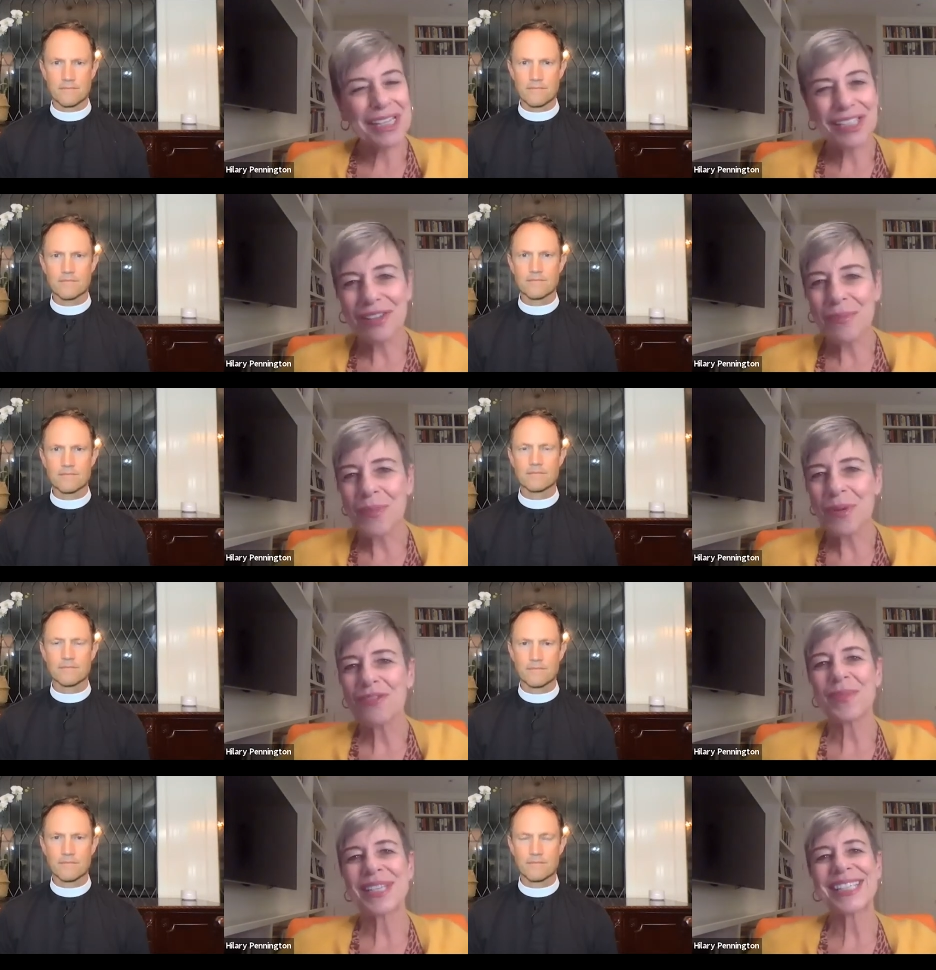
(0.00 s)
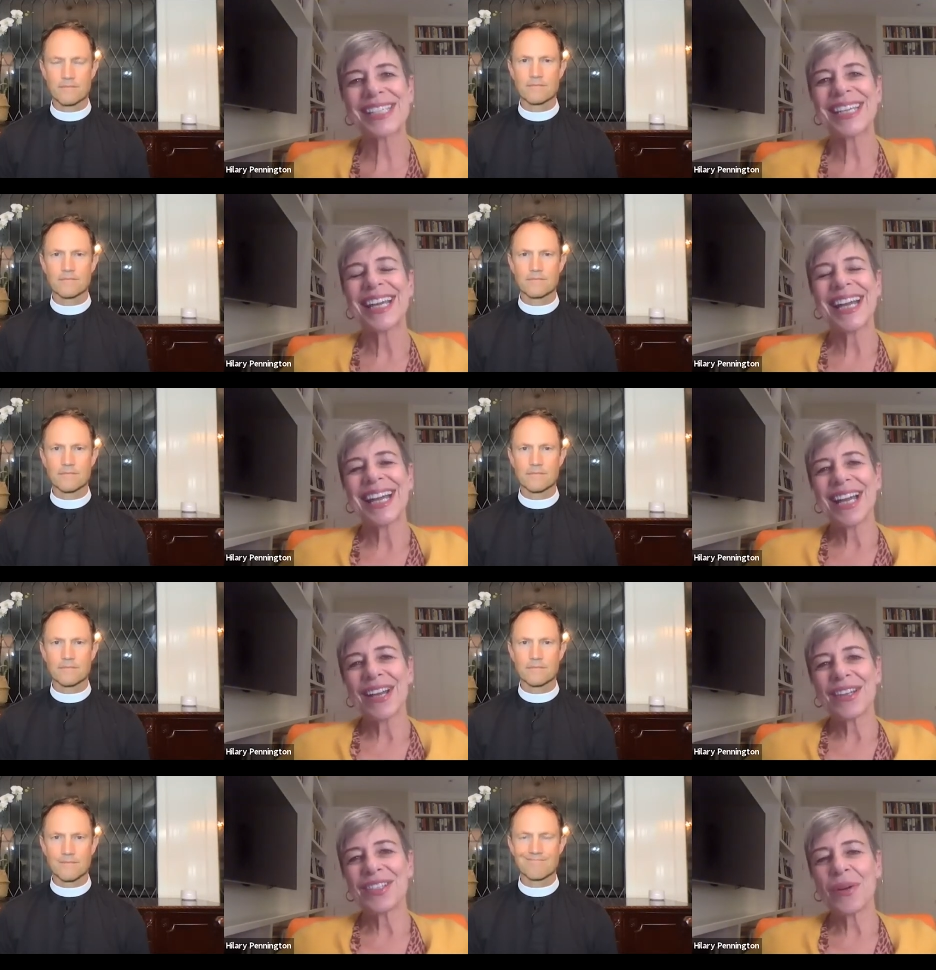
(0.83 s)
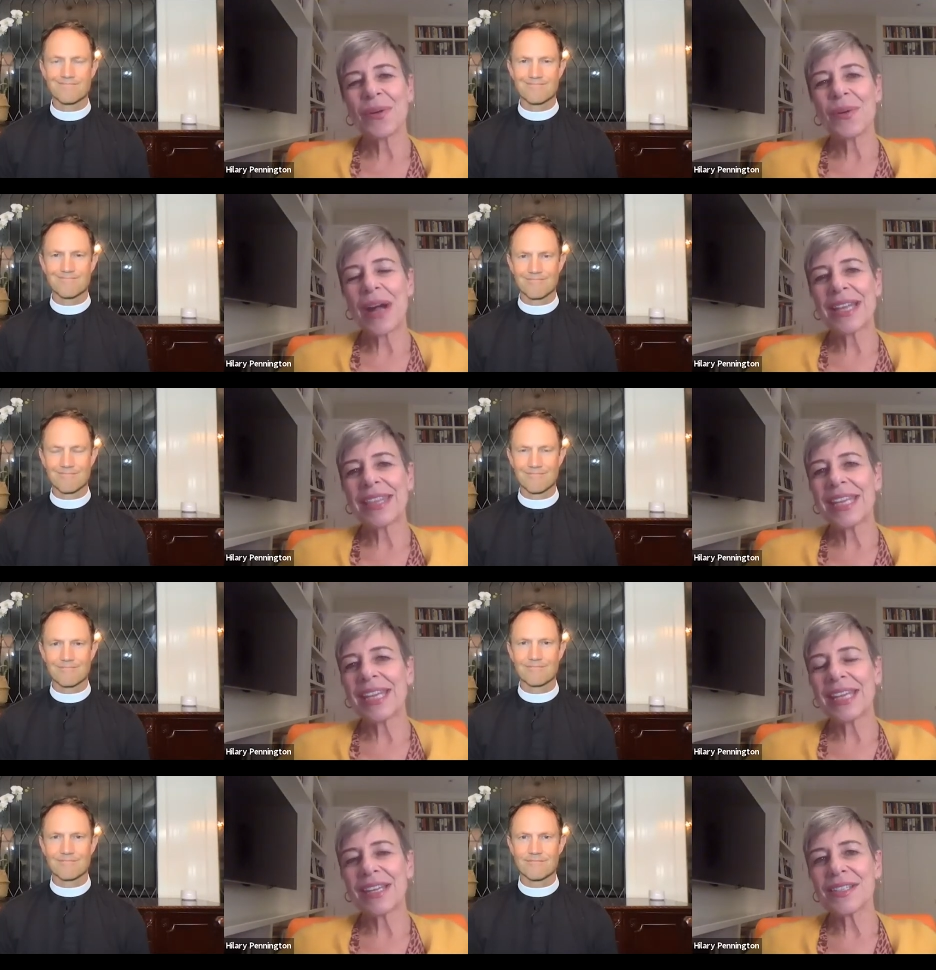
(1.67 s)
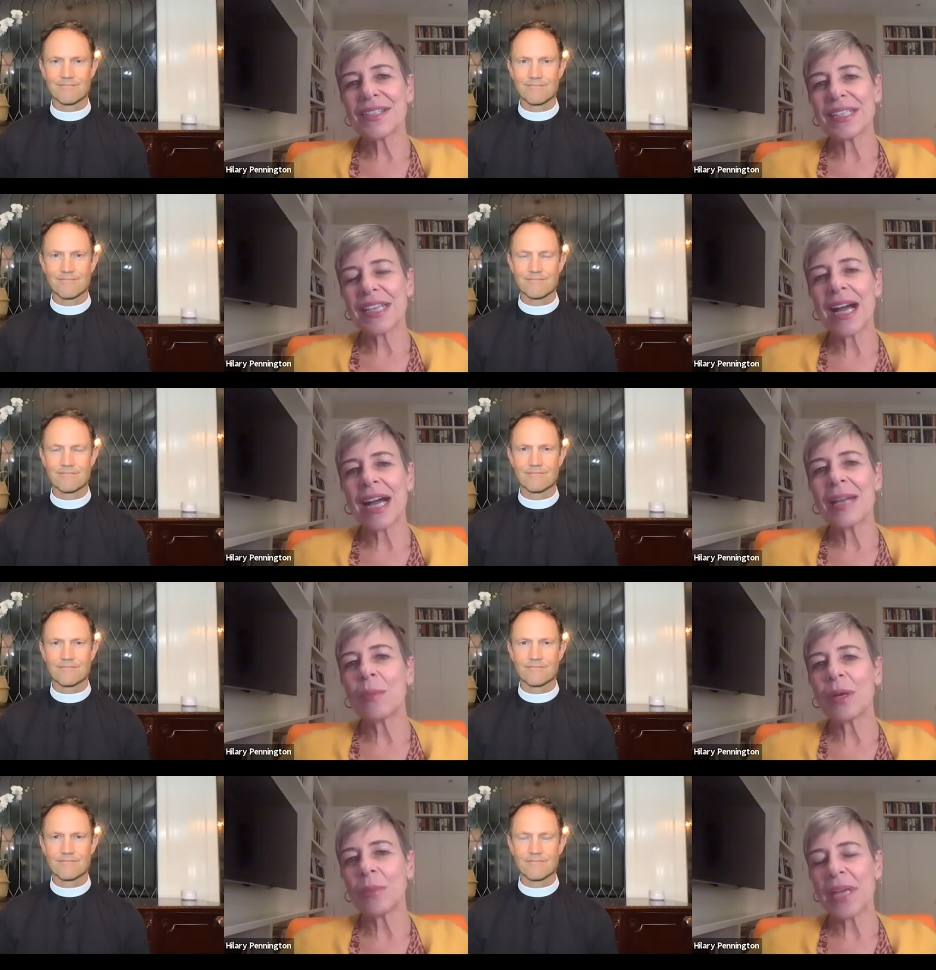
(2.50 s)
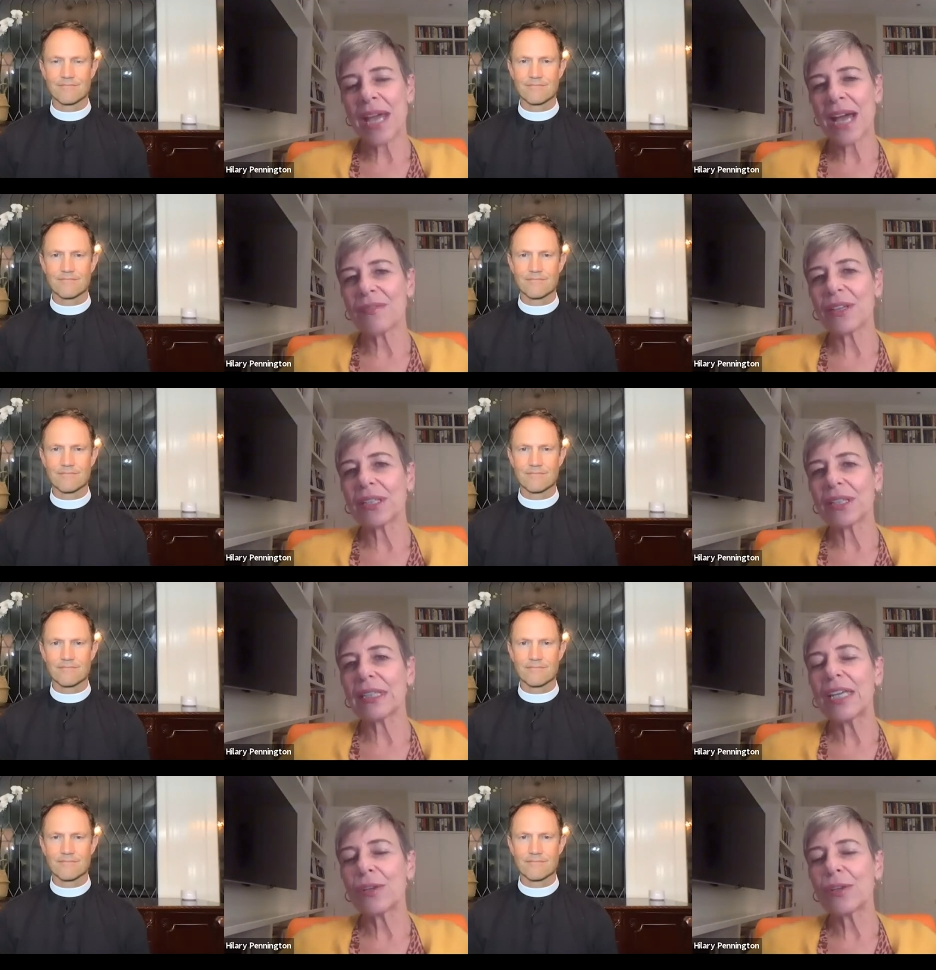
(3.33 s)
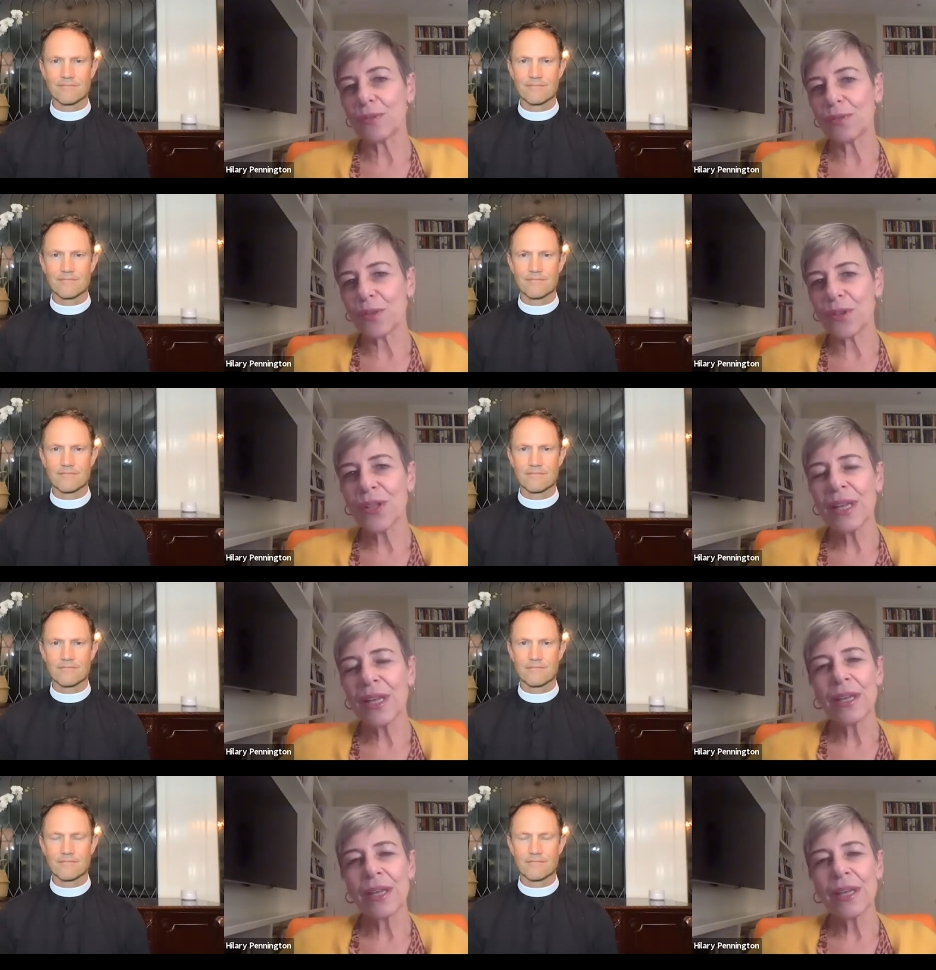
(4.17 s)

Speaker 1: Me Too movement. So I think it is a time when we have a leaderful